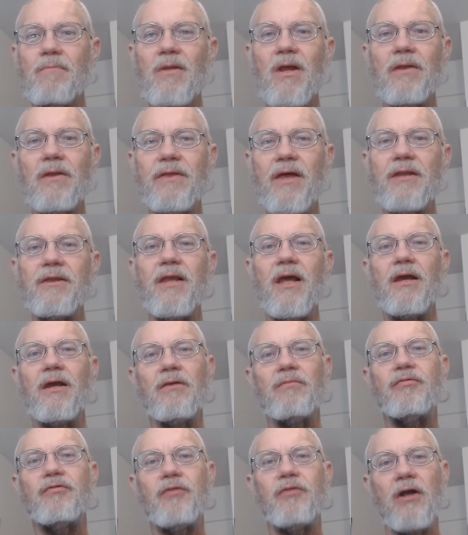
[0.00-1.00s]
then they
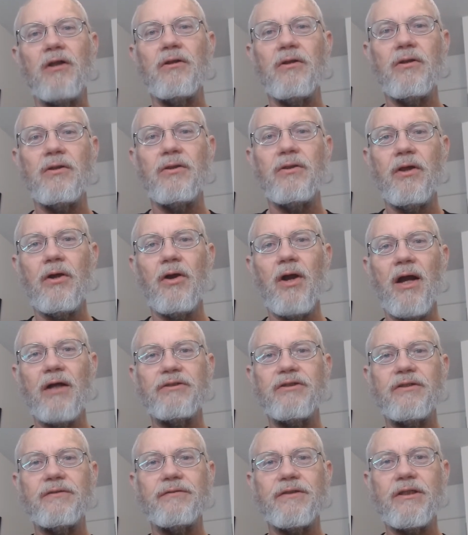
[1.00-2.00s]
can fund their
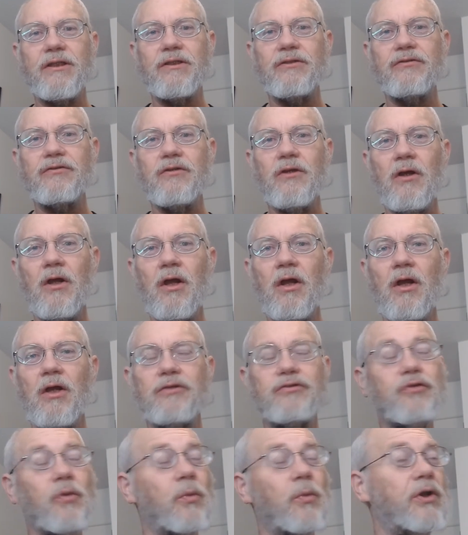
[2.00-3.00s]
activities.
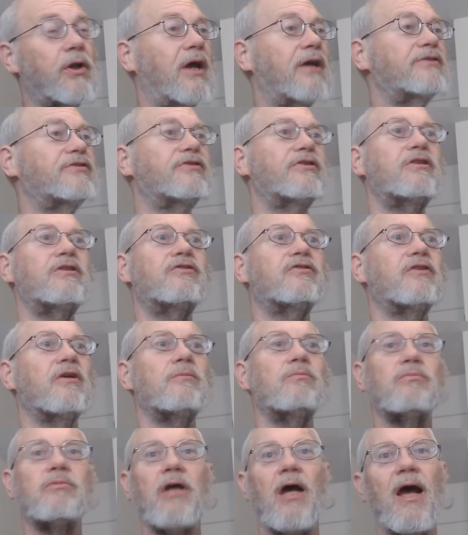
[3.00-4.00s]
So when I see
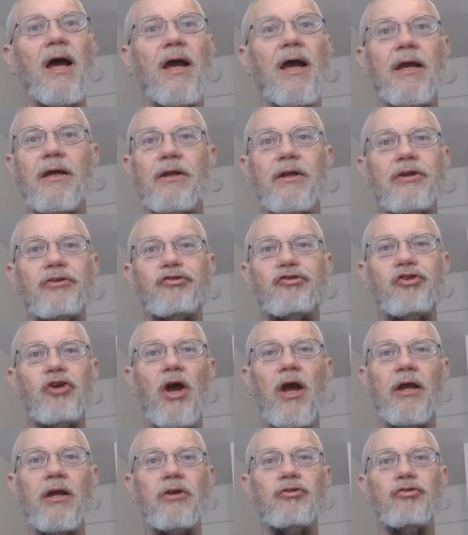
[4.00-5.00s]
some guy in a
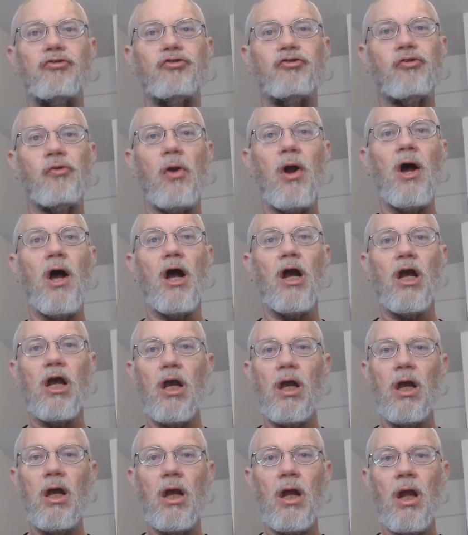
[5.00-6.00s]
giant truck
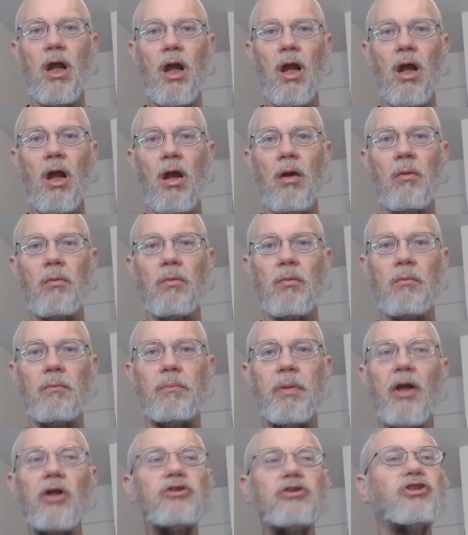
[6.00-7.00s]

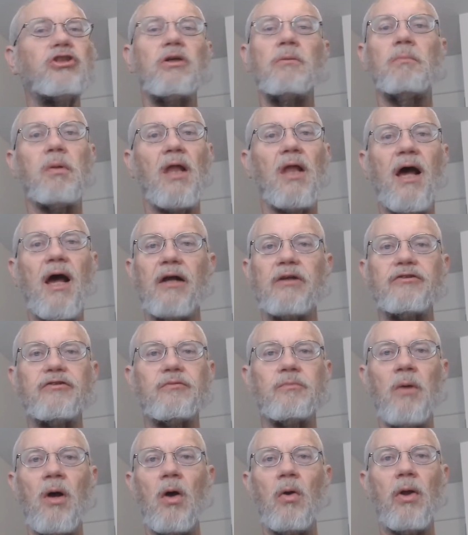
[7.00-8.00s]
belching black
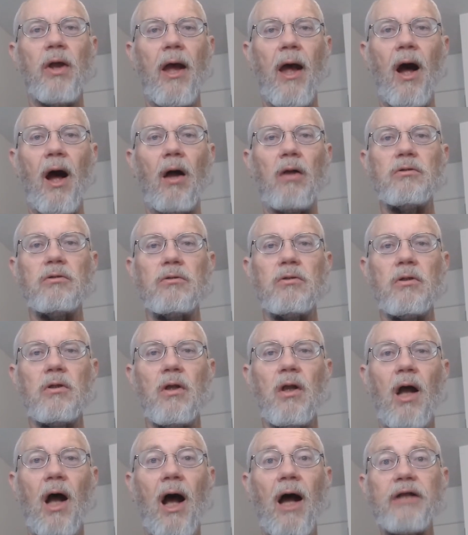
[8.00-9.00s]
smoke out,
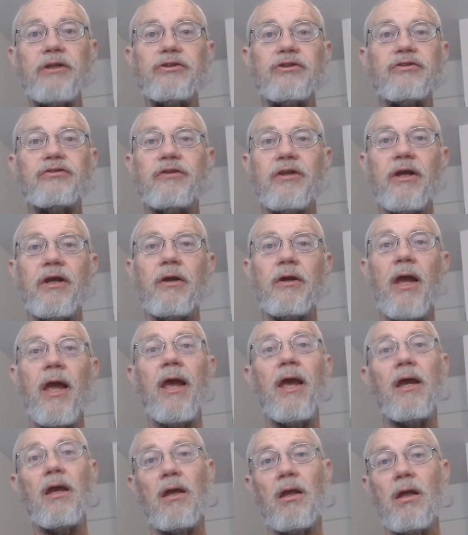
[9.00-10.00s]
I just think, hey,